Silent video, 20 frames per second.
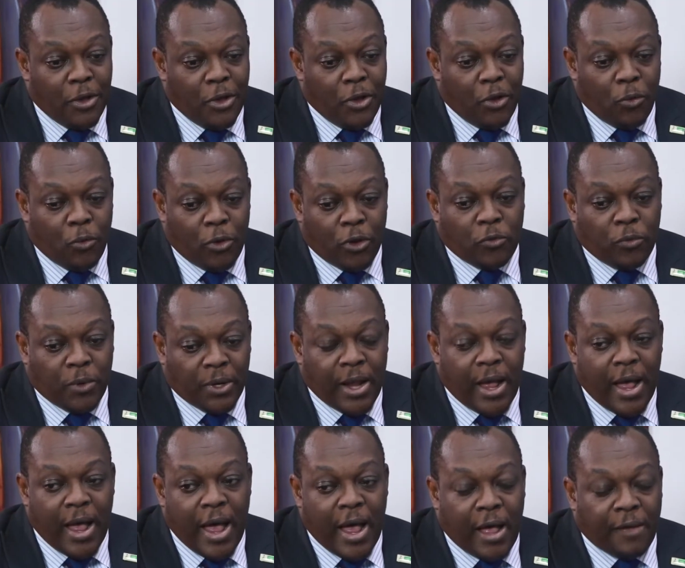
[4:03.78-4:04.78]
What we
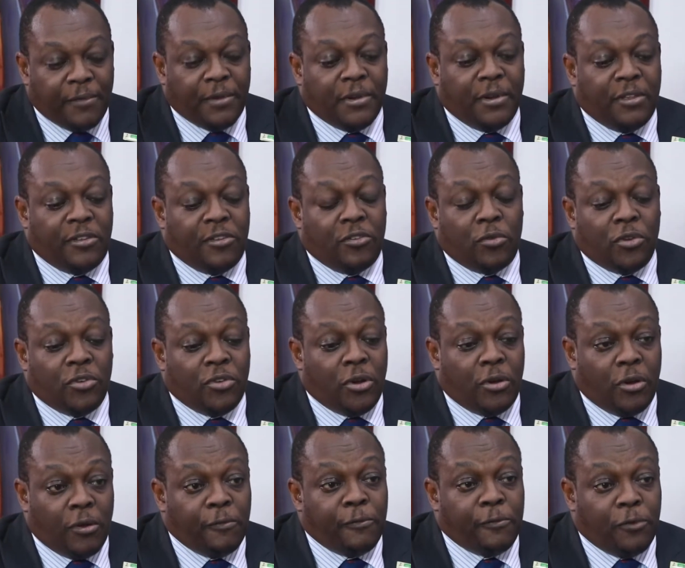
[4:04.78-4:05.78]
now have in the
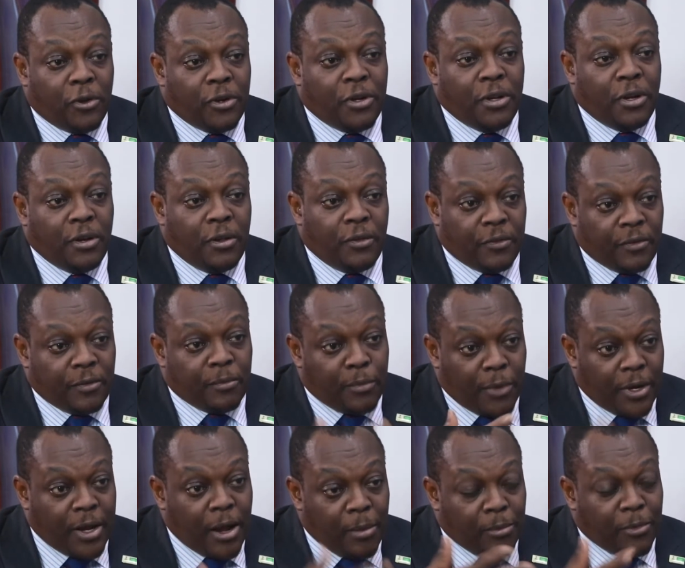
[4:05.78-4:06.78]
situation of flooding is
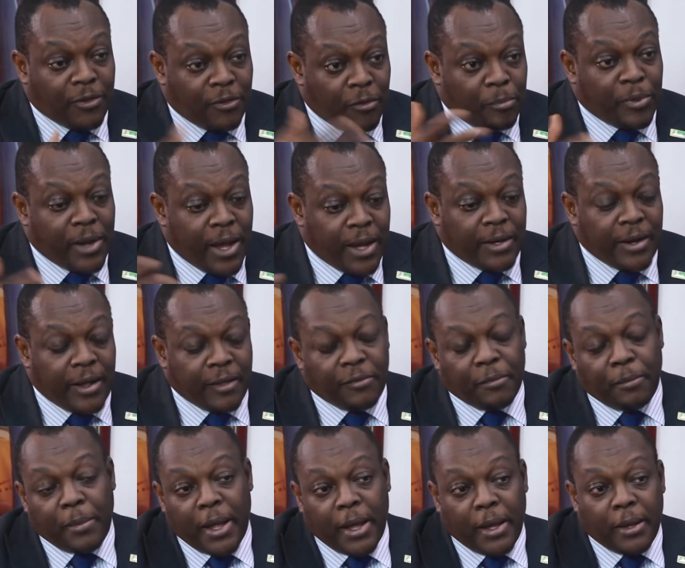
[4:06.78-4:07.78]
now multiply that
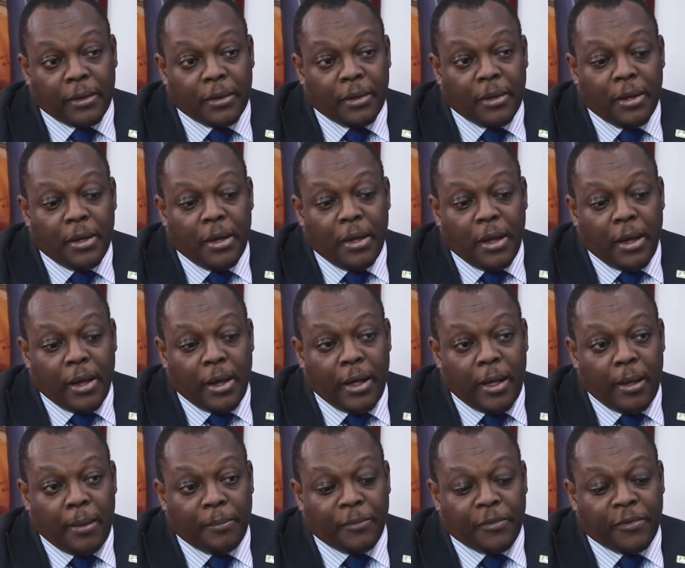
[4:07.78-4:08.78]
by
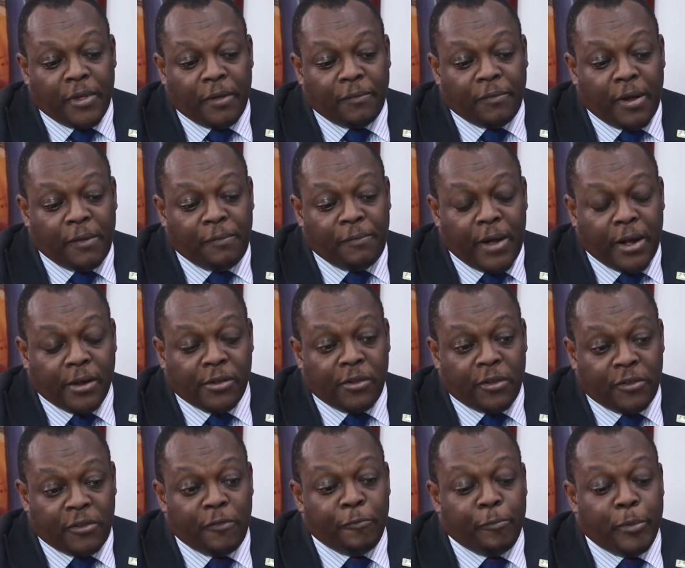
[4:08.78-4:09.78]
several
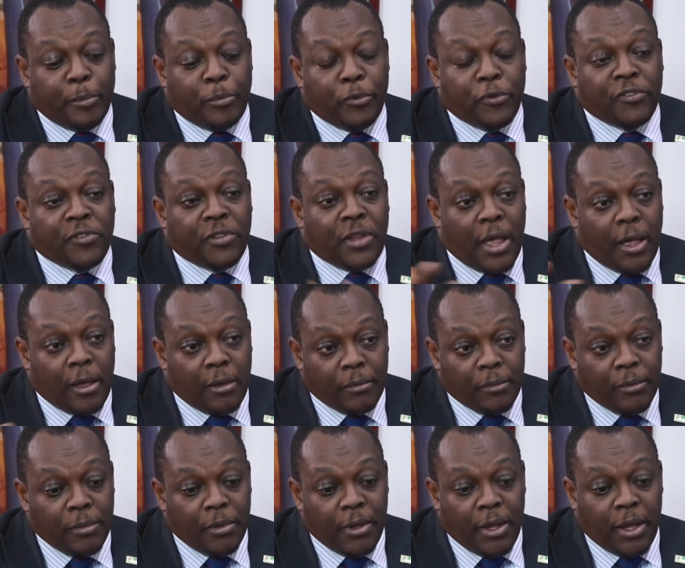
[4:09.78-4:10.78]
factors if people stay
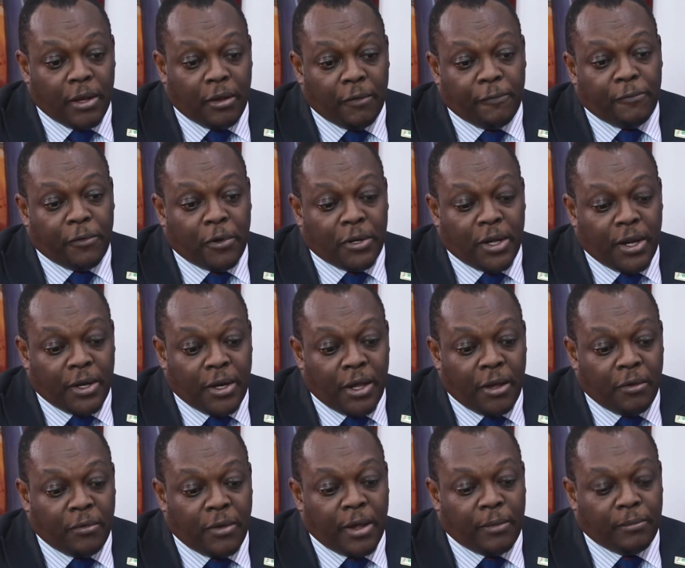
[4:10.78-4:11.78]
in the flooded
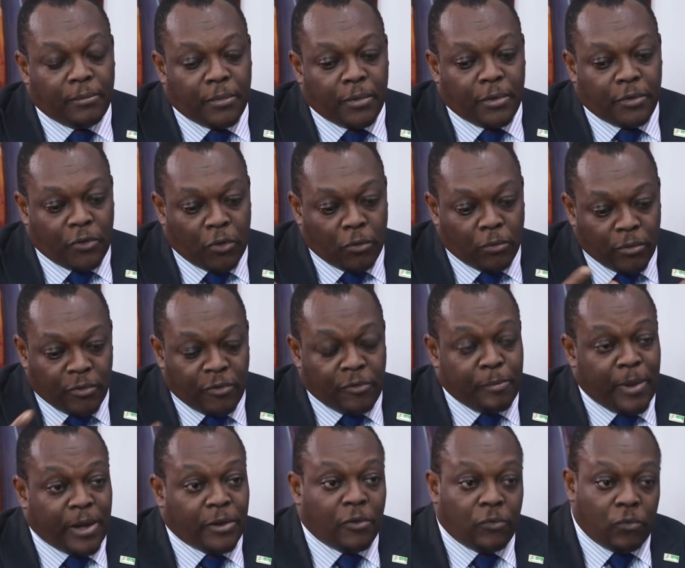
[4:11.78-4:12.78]
area. So it's
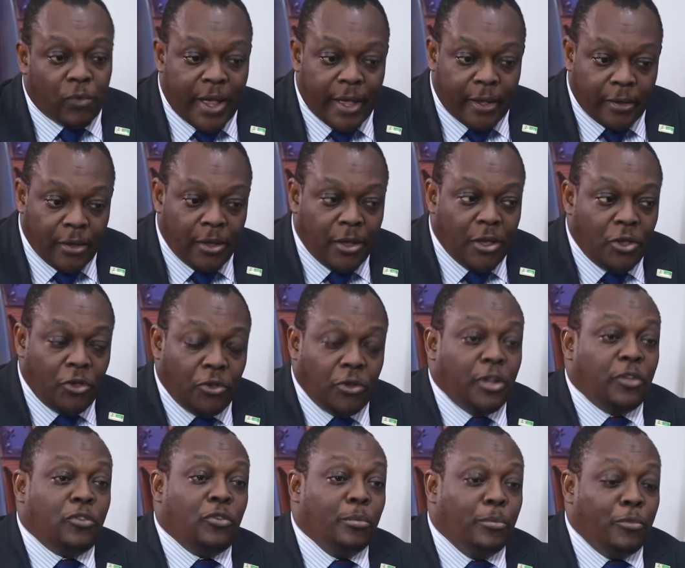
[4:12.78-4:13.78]
part of why you
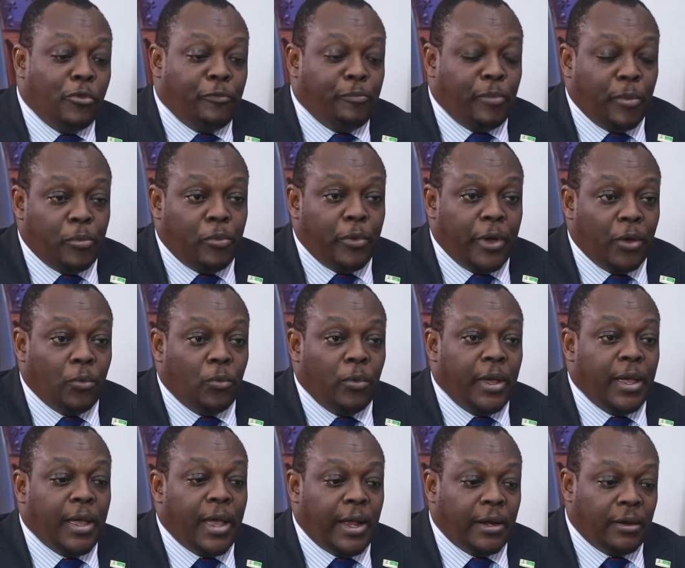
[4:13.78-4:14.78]
need to move people
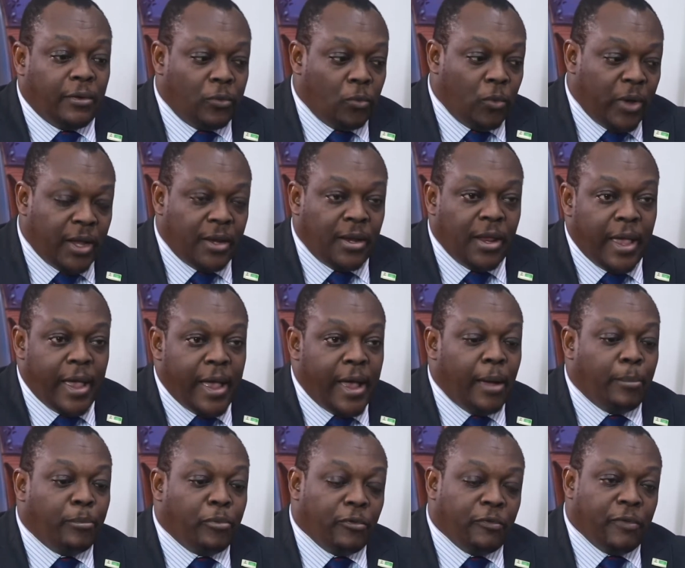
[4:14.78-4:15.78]
away, and where they
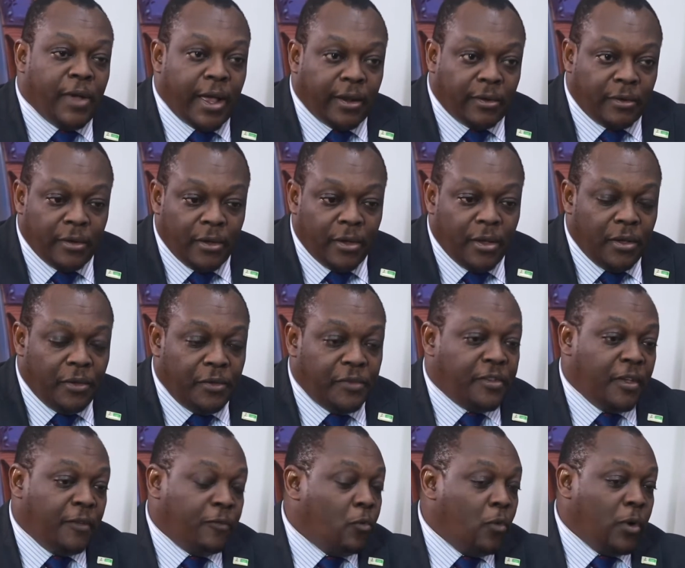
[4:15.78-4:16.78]
are, provide
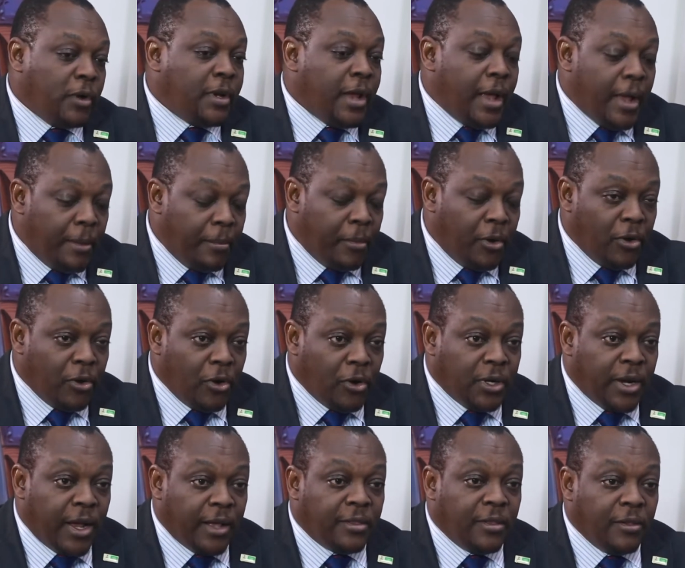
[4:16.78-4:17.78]
safe water, among
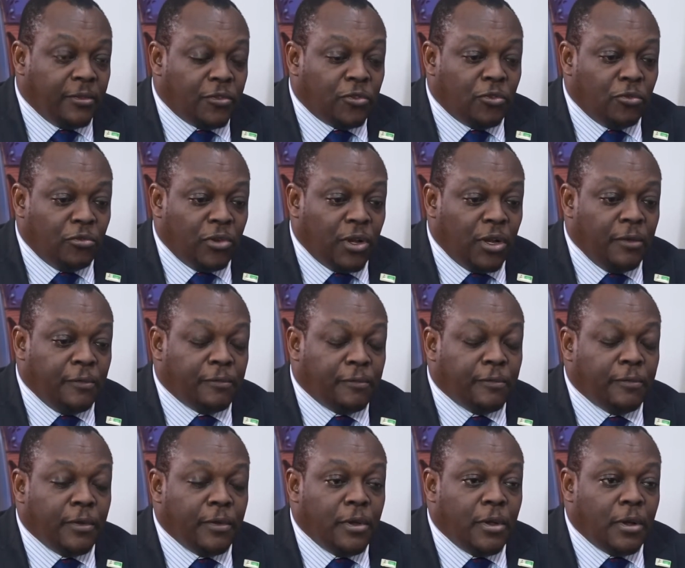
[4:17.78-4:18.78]
other things, to relieve
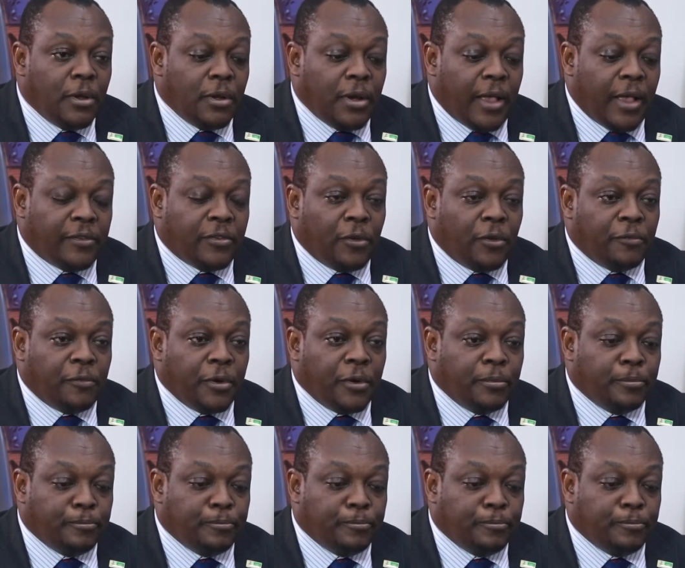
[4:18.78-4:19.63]
their suffering.